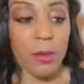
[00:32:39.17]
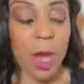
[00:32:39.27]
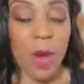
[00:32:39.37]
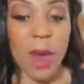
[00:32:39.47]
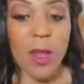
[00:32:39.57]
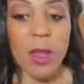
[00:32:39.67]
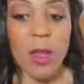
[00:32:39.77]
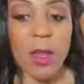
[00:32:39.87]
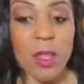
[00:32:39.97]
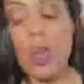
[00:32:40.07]
All right.
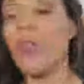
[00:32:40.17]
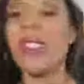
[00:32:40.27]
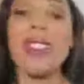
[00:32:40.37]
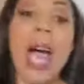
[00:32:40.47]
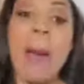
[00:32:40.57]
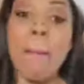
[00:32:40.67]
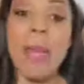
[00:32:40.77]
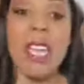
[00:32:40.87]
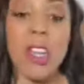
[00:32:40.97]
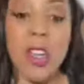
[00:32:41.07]
So stop
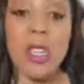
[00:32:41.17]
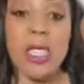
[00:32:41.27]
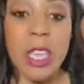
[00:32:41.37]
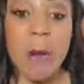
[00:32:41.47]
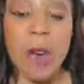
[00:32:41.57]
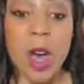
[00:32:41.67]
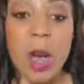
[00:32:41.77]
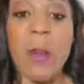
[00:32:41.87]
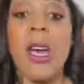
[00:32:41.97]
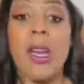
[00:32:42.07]
beating yourself
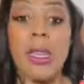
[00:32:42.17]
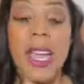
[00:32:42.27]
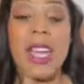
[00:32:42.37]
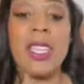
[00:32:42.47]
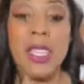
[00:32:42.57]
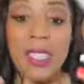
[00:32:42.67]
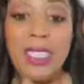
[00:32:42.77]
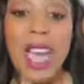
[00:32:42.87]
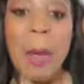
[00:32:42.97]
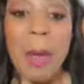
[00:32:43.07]
up. Ladies,
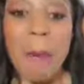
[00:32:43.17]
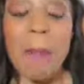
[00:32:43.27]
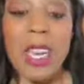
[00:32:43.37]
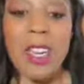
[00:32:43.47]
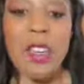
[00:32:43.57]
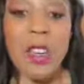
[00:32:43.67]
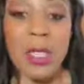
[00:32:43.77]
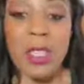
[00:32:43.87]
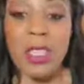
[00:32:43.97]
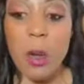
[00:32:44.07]
stop beating
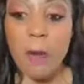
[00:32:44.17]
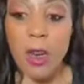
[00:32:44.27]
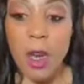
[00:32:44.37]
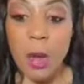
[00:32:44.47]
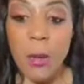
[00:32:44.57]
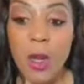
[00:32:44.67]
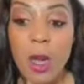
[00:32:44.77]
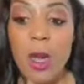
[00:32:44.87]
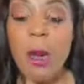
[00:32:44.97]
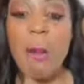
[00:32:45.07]
yourself up
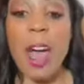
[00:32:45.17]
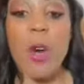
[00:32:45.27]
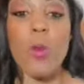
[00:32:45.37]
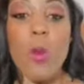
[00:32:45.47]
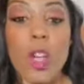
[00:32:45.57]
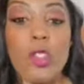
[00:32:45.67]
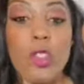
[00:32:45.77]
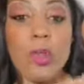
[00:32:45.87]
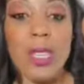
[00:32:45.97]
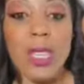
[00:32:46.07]
about what
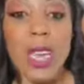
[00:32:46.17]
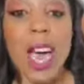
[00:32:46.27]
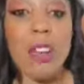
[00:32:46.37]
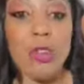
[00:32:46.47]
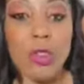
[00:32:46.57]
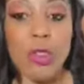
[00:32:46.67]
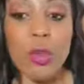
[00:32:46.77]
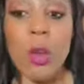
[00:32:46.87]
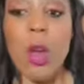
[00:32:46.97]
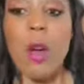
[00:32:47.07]
you did not
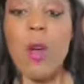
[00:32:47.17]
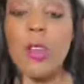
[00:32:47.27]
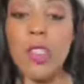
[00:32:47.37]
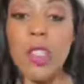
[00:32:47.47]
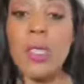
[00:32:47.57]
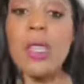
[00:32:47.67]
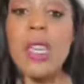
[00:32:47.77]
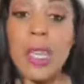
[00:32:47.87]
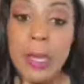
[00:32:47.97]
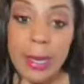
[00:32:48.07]
do or shoulda,
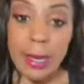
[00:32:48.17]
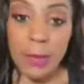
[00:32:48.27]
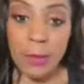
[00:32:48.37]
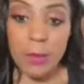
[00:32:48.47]
coulda did.